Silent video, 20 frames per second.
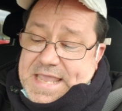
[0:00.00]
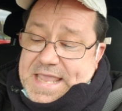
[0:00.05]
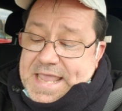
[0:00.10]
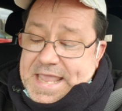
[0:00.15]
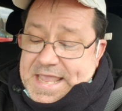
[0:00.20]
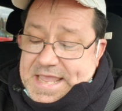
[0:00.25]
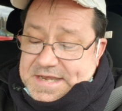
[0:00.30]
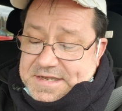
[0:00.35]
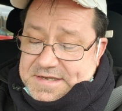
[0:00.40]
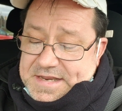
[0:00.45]

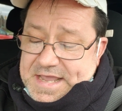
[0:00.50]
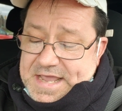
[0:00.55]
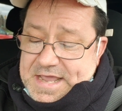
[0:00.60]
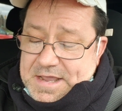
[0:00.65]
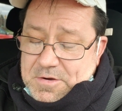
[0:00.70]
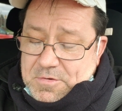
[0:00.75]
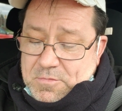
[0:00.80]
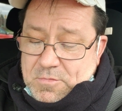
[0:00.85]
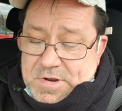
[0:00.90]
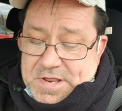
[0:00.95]
and
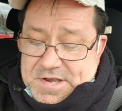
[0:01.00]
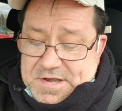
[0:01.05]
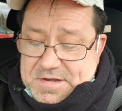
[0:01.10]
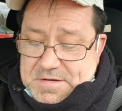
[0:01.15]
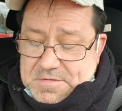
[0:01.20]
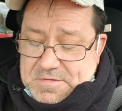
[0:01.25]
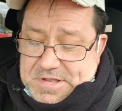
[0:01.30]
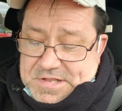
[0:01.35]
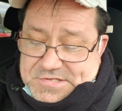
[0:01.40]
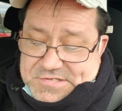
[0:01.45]
uh, when
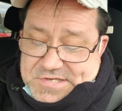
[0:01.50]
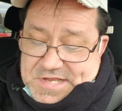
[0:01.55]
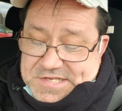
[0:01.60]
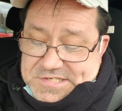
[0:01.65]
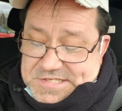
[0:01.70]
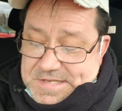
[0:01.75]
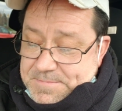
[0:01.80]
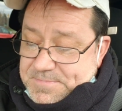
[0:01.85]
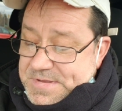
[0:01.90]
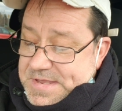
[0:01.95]
it
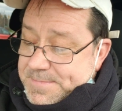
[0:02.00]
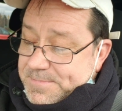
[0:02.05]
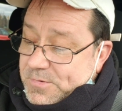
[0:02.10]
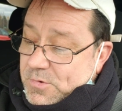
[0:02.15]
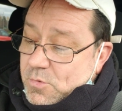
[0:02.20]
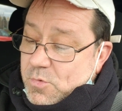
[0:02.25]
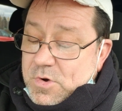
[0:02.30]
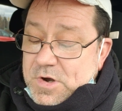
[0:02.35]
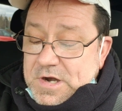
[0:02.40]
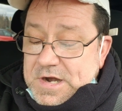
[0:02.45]
says that
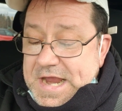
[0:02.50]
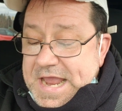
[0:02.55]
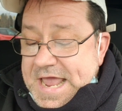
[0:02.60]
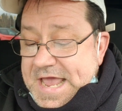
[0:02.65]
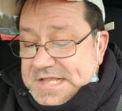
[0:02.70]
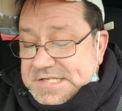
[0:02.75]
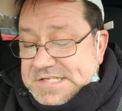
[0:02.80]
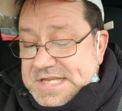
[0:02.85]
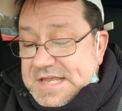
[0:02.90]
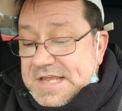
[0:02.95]
people were
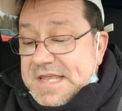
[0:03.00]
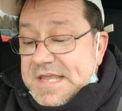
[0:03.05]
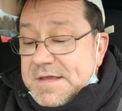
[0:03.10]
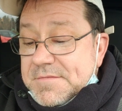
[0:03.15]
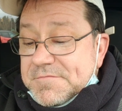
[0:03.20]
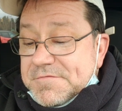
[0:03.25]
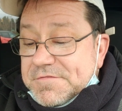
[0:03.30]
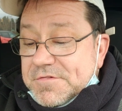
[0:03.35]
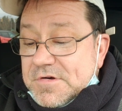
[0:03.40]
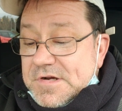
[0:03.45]
asking
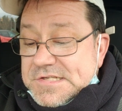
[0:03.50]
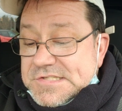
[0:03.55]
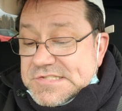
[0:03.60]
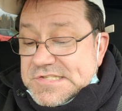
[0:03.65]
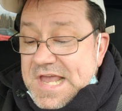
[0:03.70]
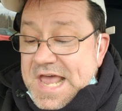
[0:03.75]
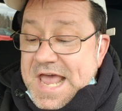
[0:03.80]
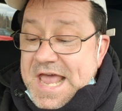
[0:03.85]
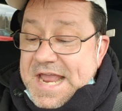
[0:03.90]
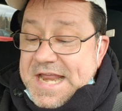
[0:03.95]
him for a
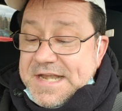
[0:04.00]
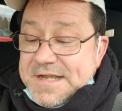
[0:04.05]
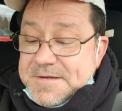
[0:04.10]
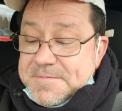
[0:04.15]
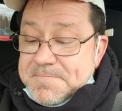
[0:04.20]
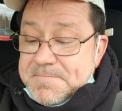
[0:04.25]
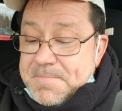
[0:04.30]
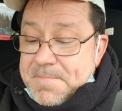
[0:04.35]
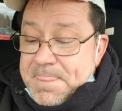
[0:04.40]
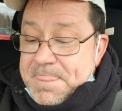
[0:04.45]

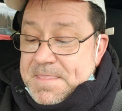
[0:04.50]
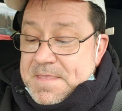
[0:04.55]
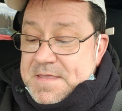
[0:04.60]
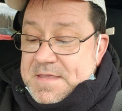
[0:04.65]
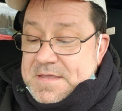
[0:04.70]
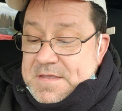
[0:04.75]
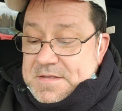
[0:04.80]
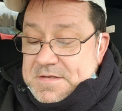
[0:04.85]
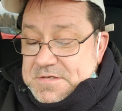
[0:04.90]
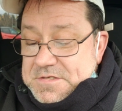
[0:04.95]
sign,
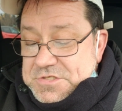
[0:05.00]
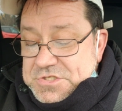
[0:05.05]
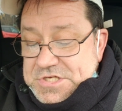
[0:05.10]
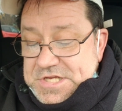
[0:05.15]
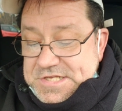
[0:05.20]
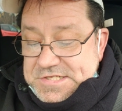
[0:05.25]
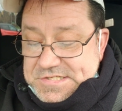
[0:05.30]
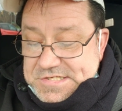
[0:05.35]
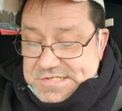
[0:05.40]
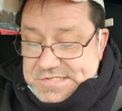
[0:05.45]

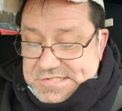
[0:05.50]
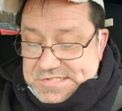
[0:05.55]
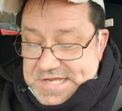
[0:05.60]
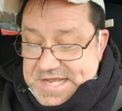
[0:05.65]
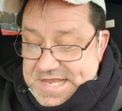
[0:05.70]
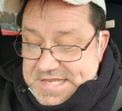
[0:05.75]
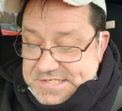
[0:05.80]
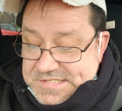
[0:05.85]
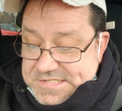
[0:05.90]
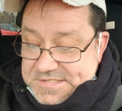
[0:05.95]
Jesus
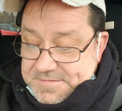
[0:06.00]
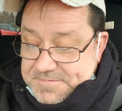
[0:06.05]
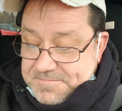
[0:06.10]
says,